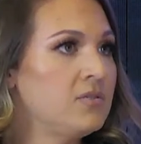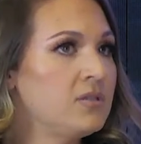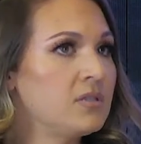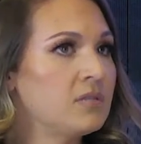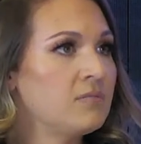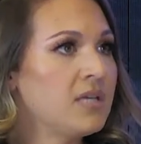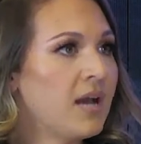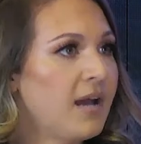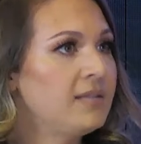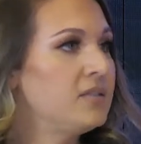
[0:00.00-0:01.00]
just be
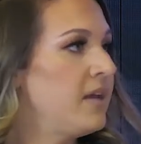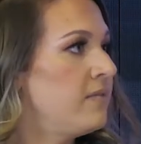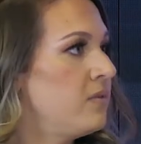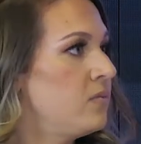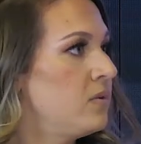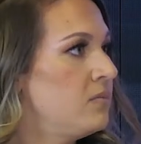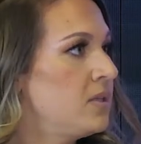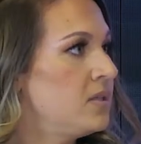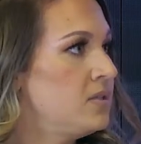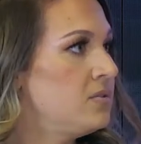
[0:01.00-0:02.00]
kind to everyone,
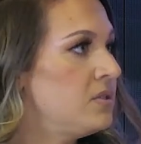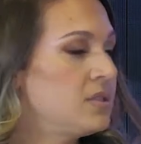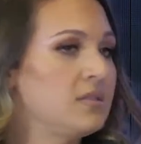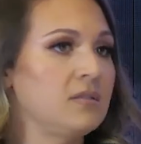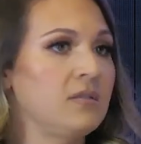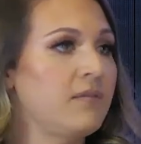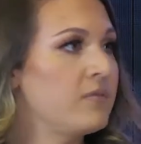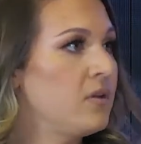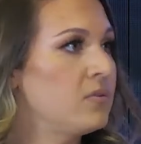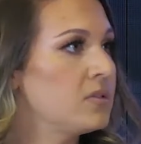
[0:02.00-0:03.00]
because you just
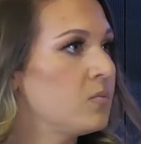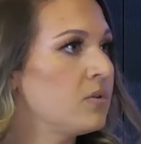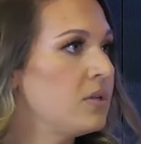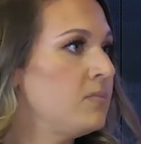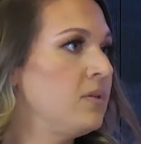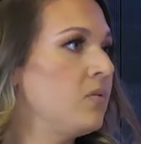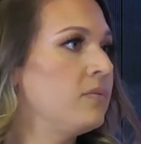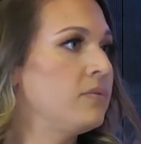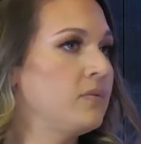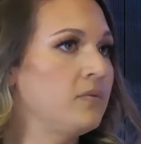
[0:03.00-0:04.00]
never know. Someone could be
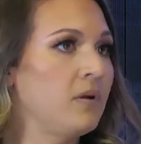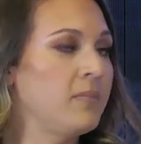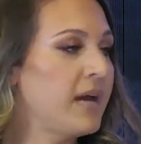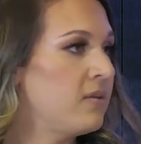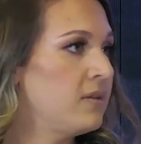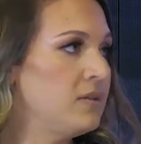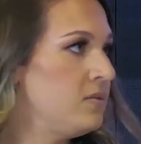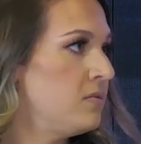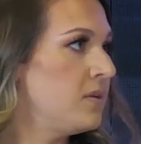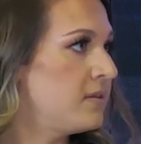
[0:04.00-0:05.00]
going through a battle that you
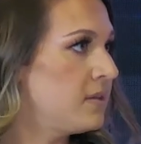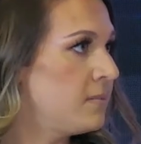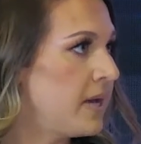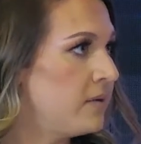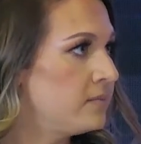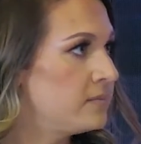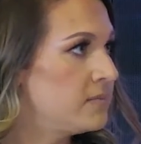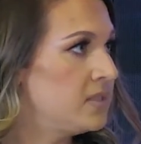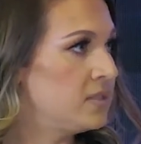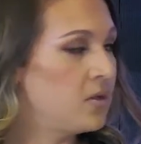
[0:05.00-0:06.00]
know nothing about.
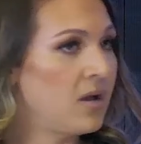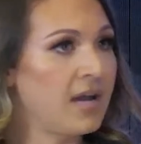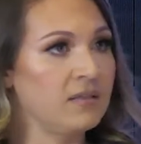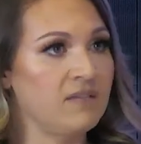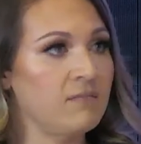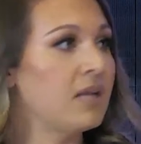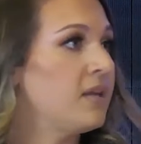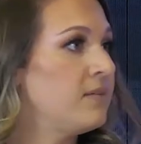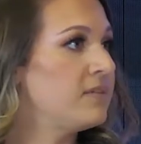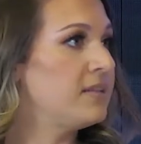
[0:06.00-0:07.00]
And so I live my
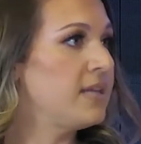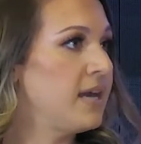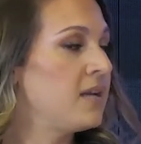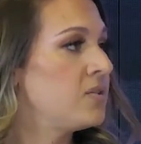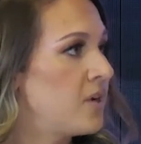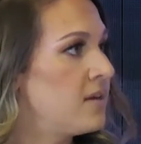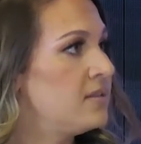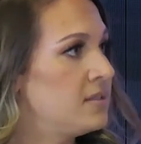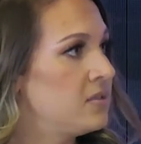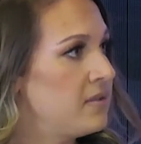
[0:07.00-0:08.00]
life like that, and I try to
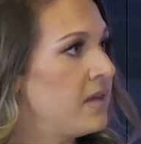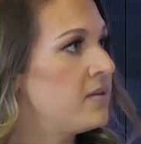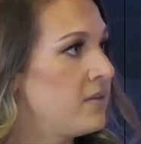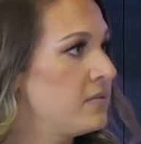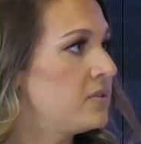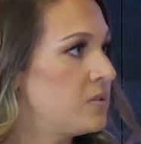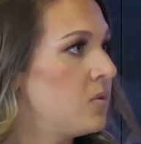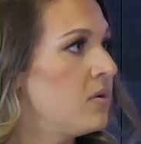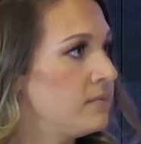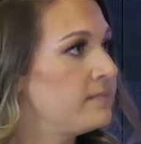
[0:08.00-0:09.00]
instill that in others as
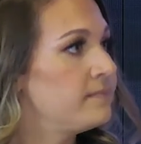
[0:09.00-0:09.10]
well.